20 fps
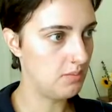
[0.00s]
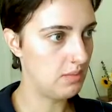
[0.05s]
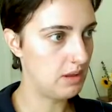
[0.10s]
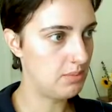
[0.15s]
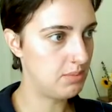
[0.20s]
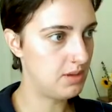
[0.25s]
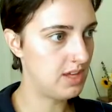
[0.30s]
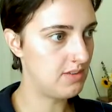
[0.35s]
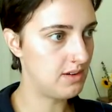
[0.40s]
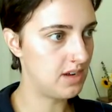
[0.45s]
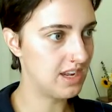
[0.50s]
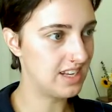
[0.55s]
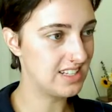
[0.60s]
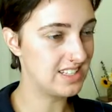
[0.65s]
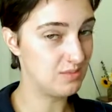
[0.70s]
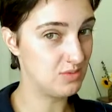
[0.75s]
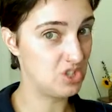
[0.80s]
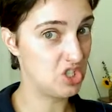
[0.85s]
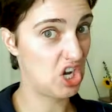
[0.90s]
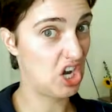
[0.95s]
Maybe even get
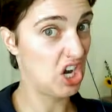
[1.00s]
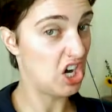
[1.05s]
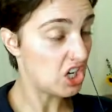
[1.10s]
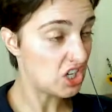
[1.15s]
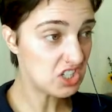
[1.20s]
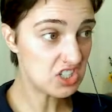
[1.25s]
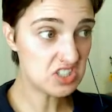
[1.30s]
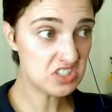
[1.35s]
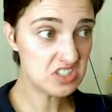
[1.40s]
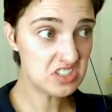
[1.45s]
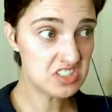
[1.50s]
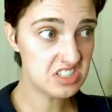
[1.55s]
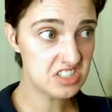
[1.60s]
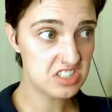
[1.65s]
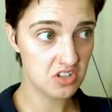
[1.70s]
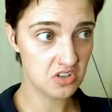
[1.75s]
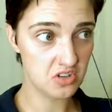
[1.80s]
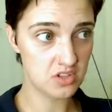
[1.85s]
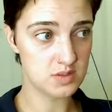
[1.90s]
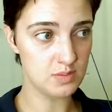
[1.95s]
some chairs
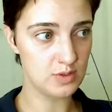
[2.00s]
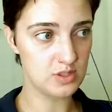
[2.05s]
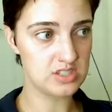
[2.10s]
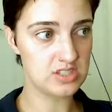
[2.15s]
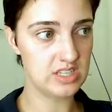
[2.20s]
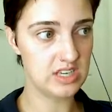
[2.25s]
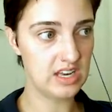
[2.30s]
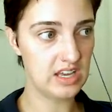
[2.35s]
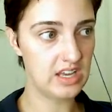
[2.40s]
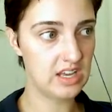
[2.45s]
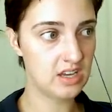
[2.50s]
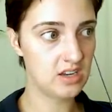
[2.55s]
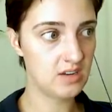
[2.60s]
so there's more seating.